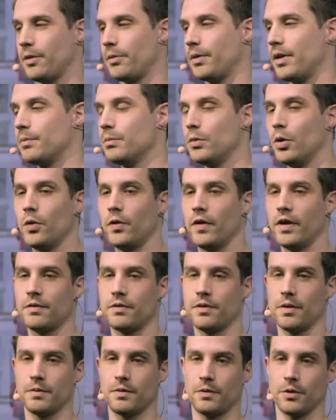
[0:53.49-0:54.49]
We are
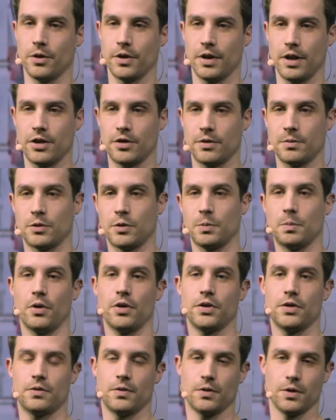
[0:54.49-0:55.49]
moving from Fordism to
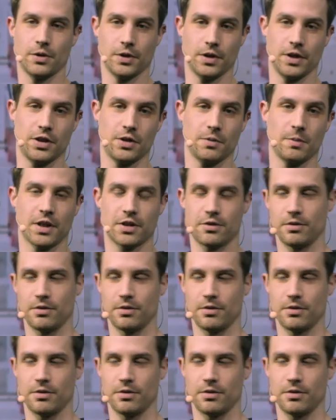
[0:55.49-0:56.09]
post-Fordism.